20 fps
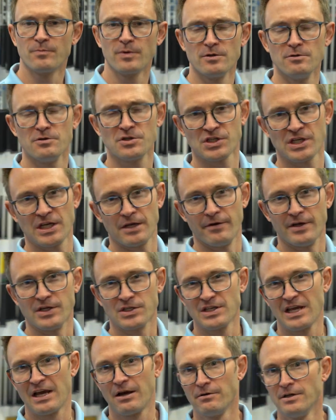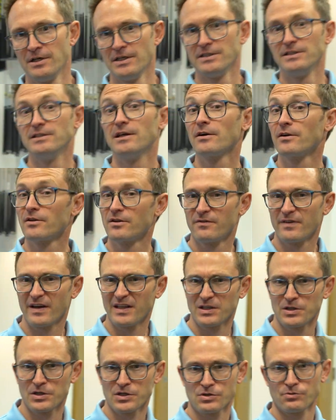blue series, now none of the
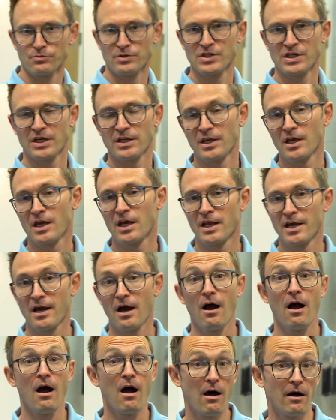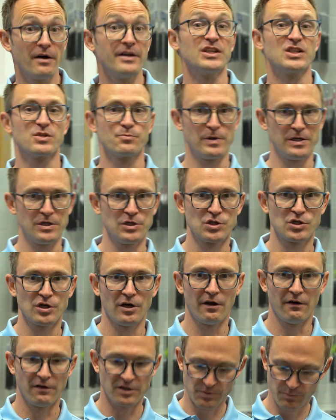Ventus, as we said earlier, are high spin
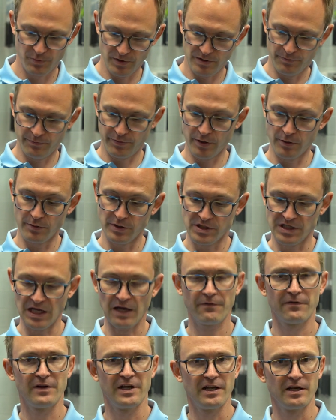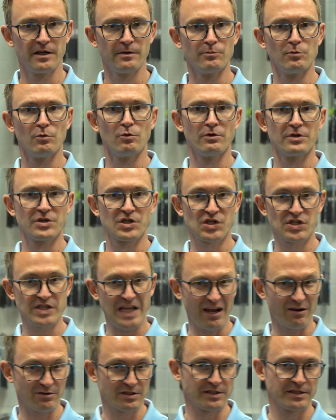shafts, but the blue is definitely a little more
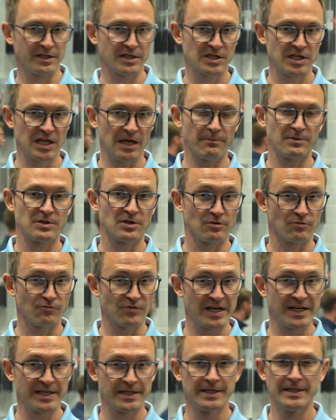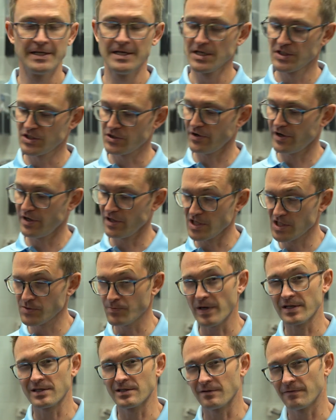stout in the tip to the red, so you can
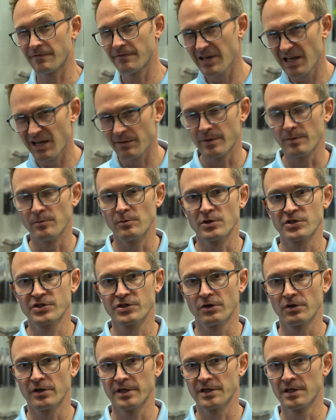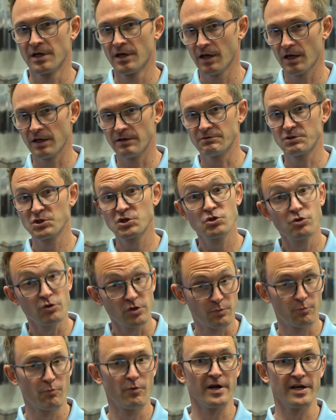expect it to feel a bit more solid and
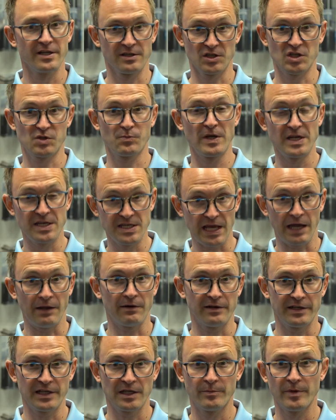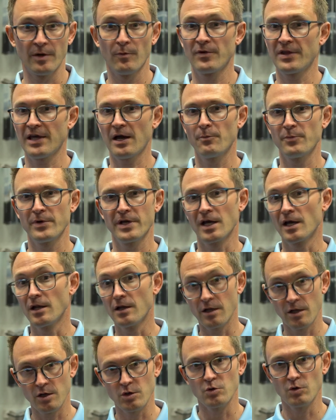should bring the spin down a little bit without being a
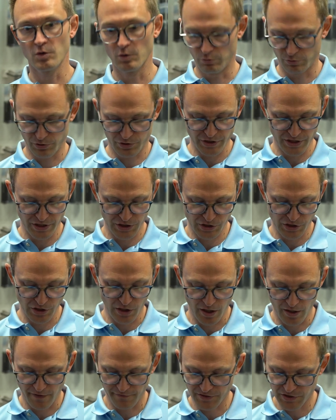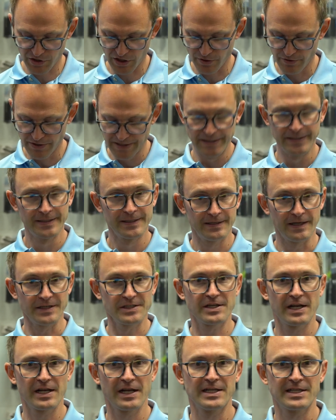low launching shaft. So let's
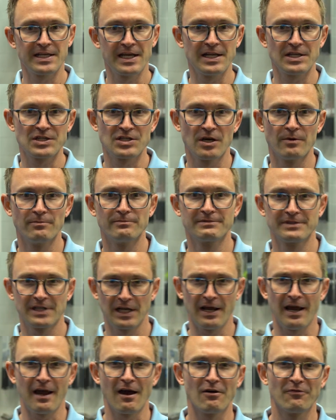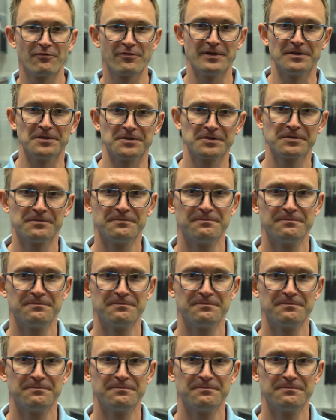get into hit some, tell you how it feels.